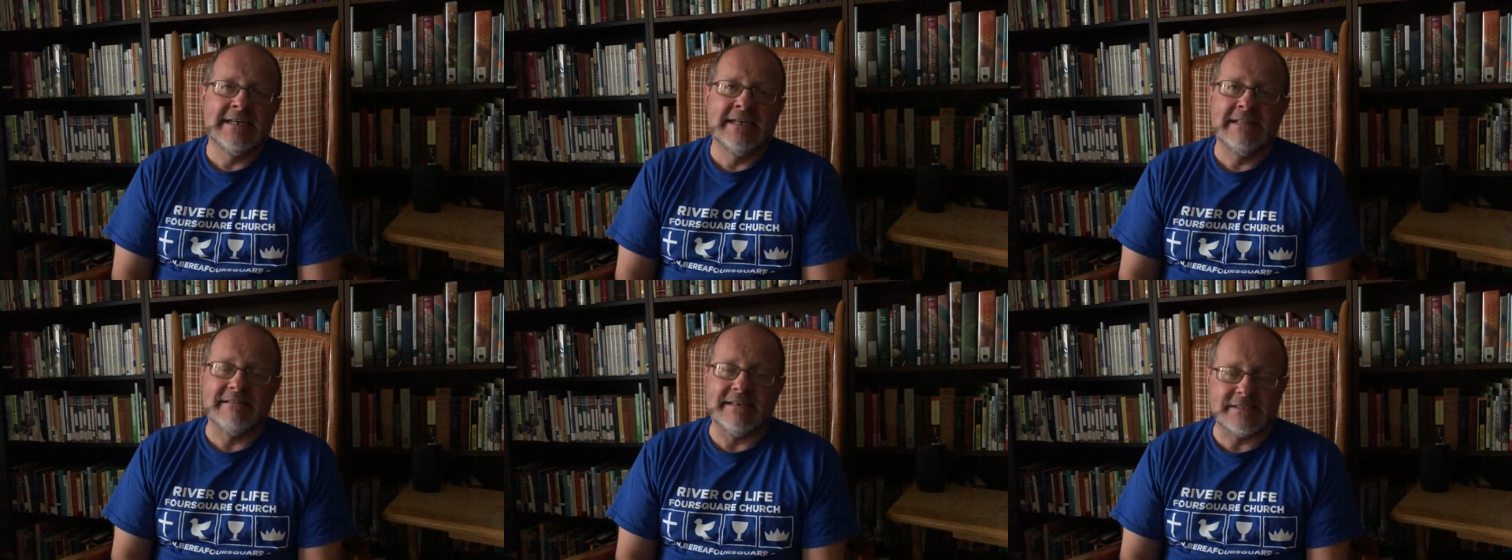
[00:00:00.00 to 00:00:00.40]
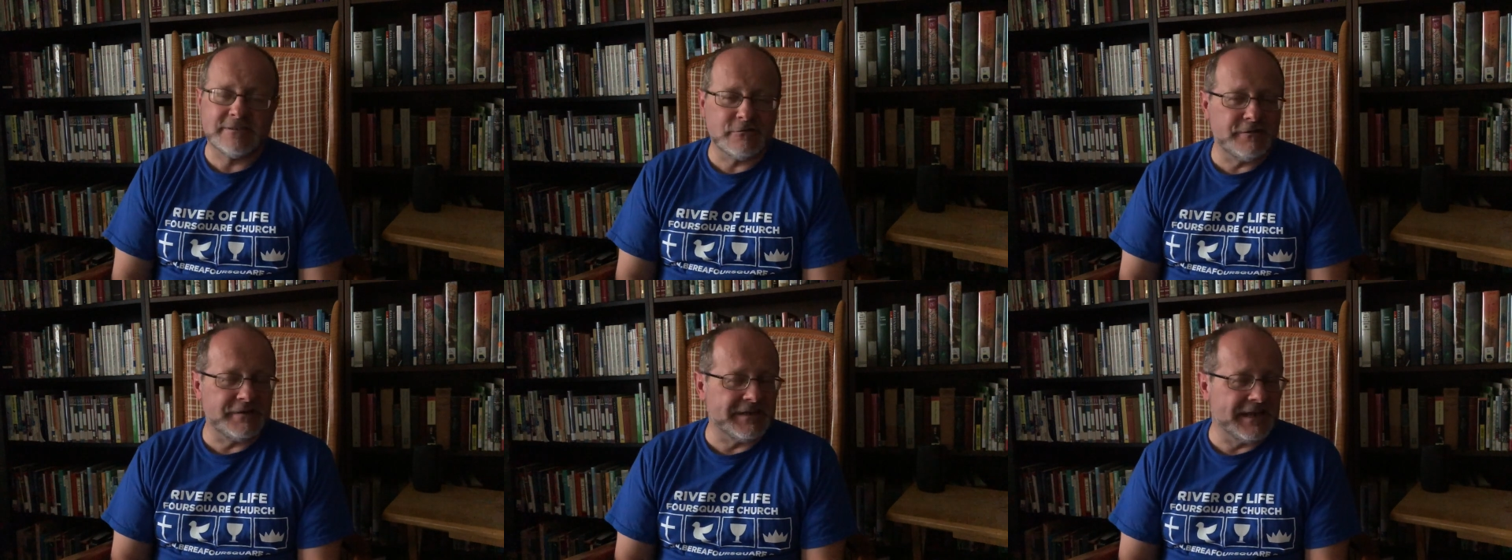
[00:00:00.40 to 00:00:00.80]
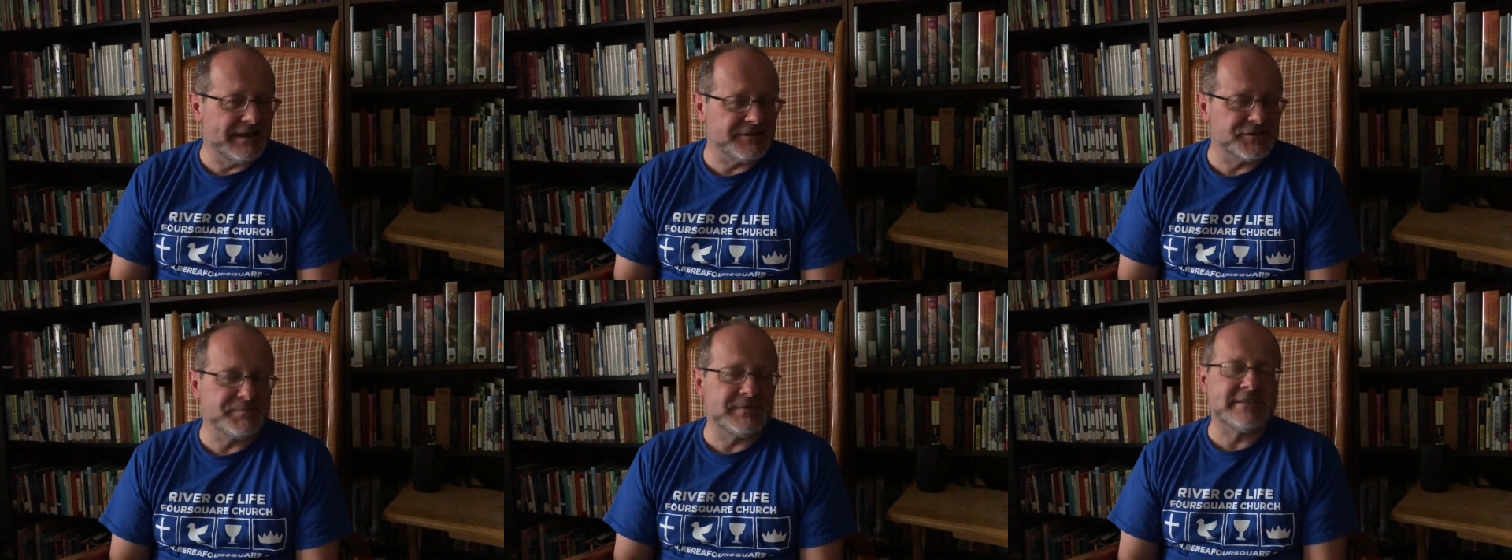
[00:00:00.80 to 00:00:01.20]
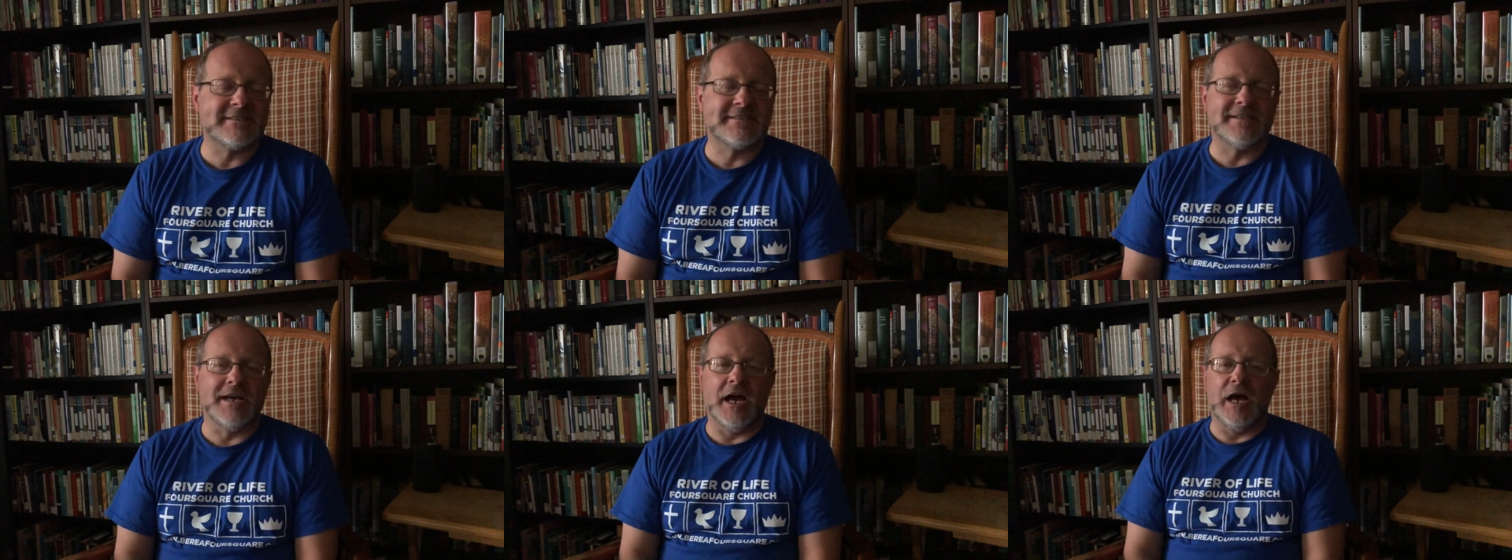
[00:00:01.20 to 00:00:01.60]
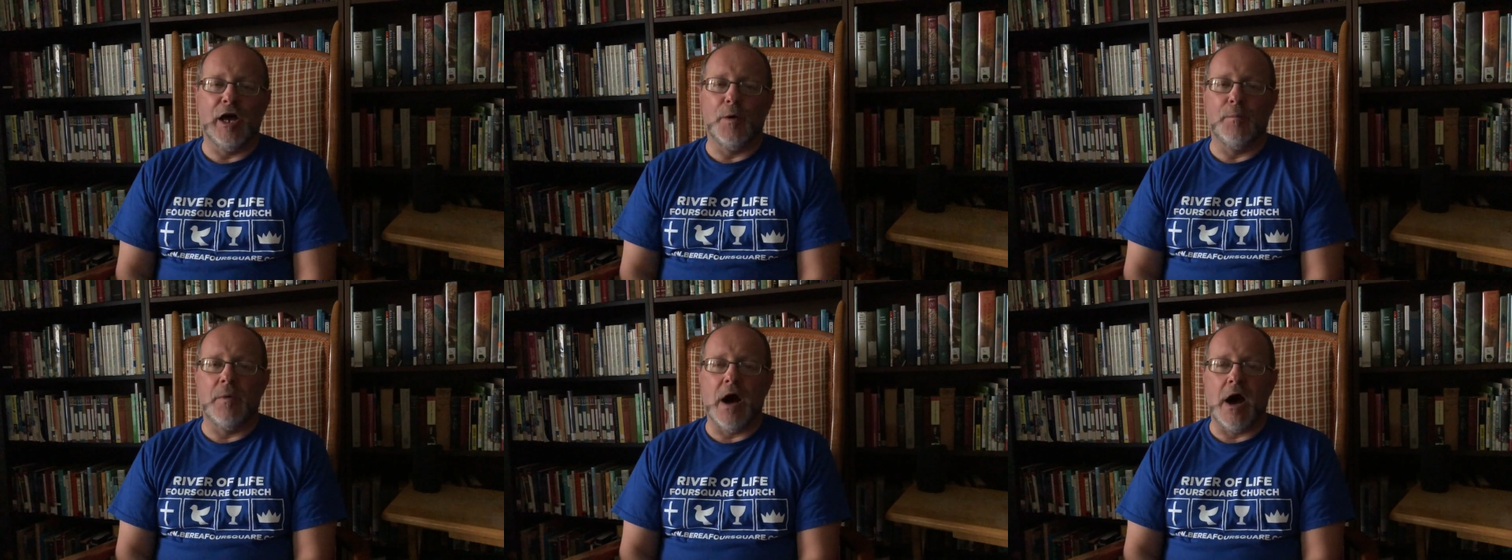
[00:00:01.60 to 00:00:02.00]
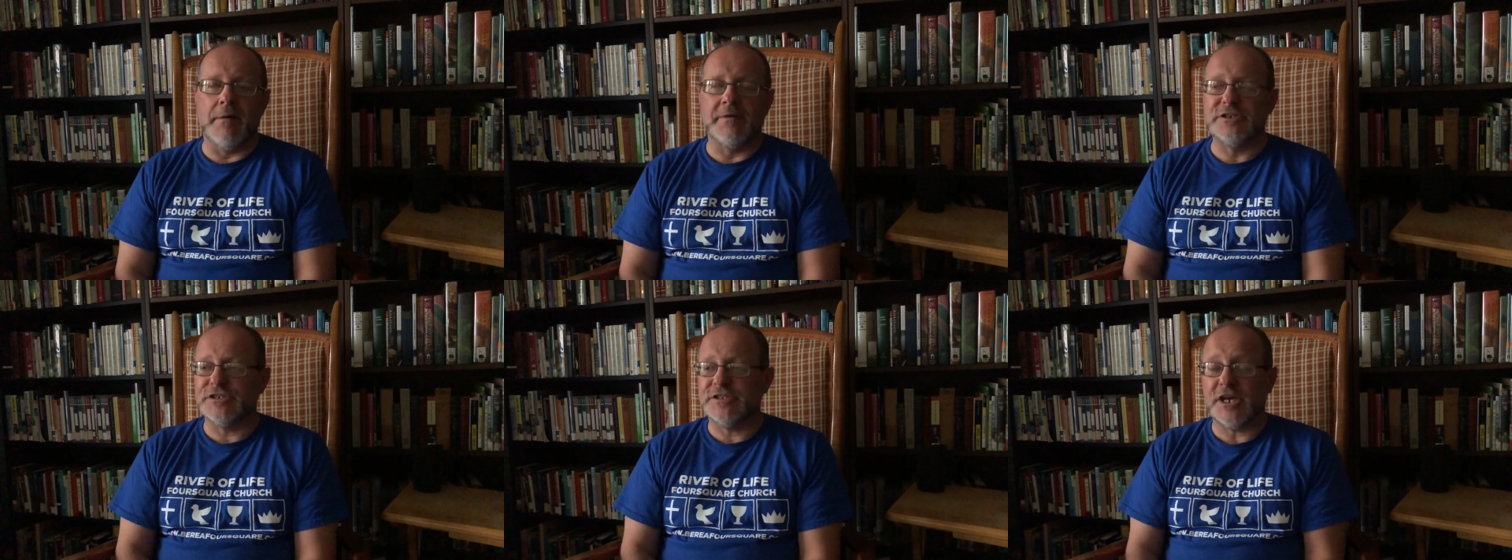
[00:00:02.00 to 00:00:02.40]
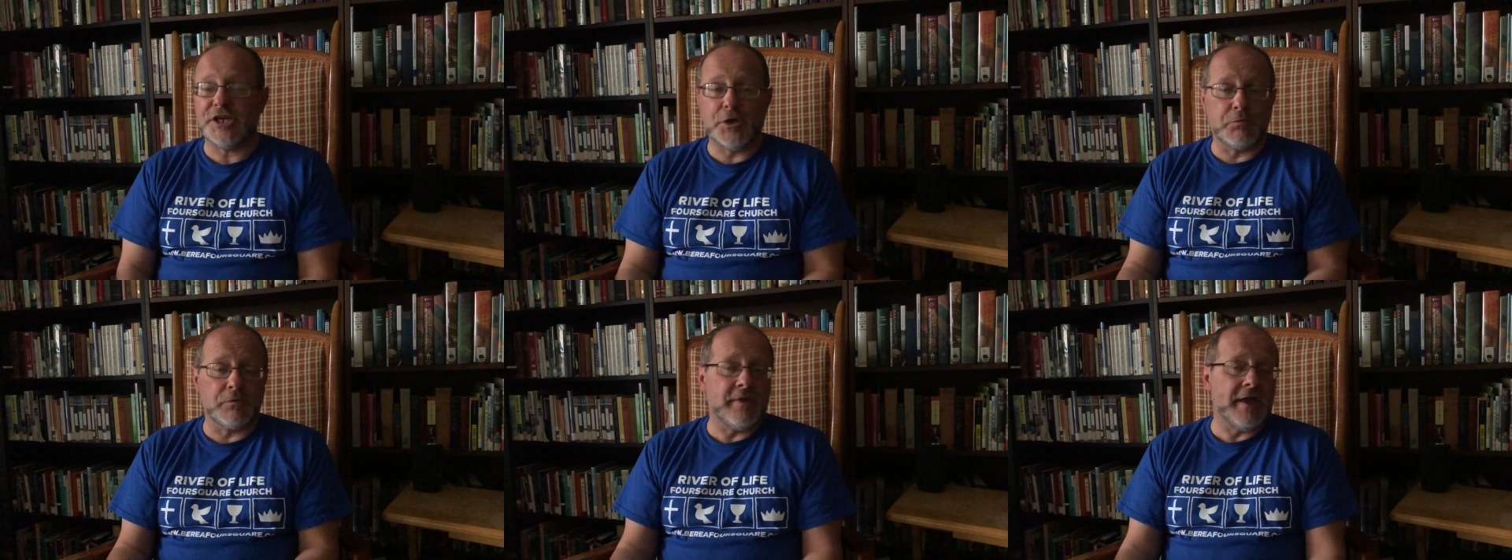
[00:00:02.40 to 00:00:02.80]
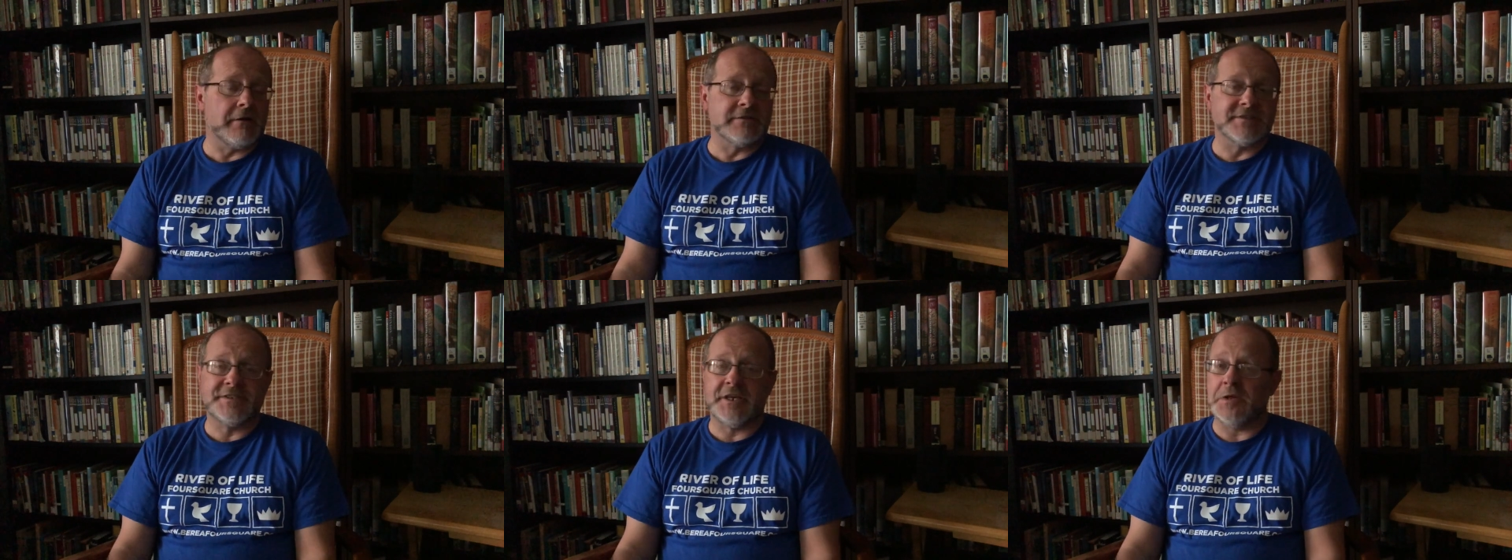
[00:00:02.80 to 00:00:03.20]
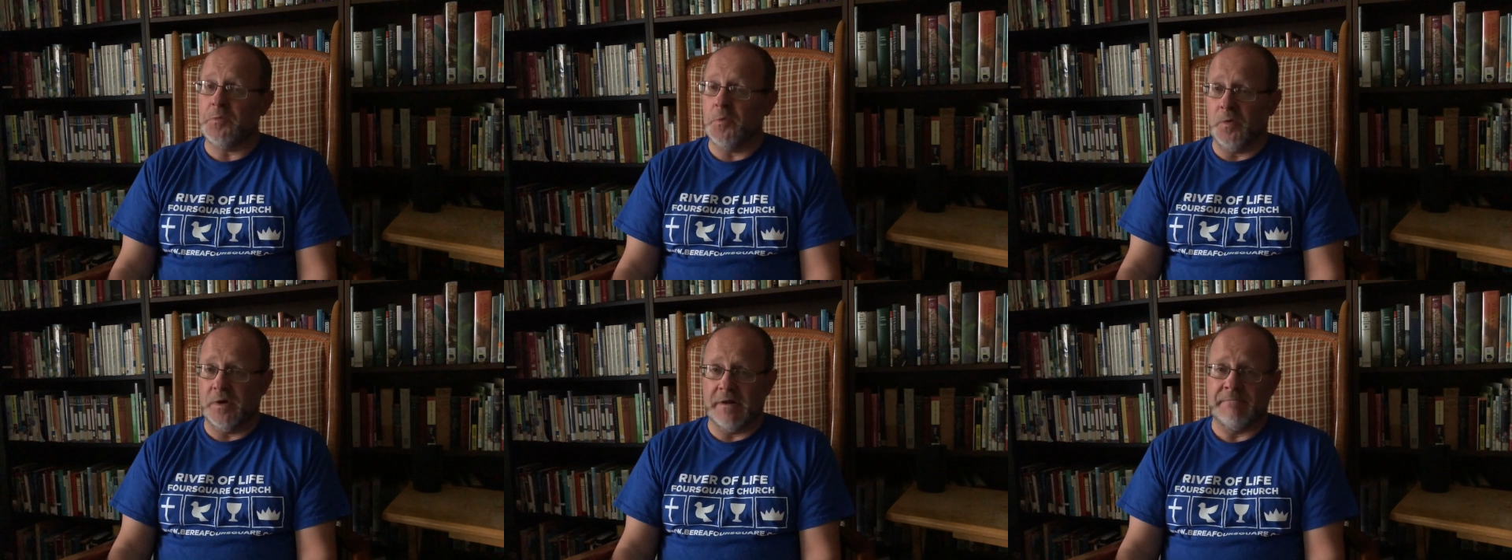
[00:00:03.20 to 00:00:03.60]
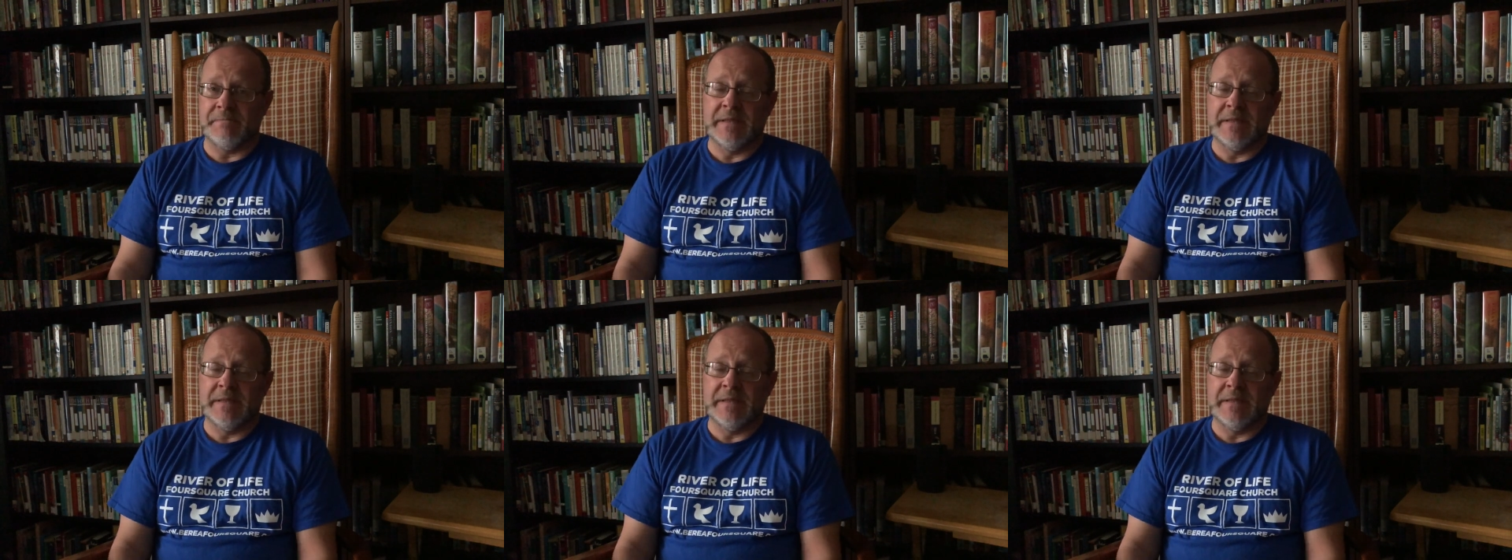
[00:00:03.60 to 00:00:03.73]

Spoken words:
listen to the announcements, just like you were there on Sunday morning.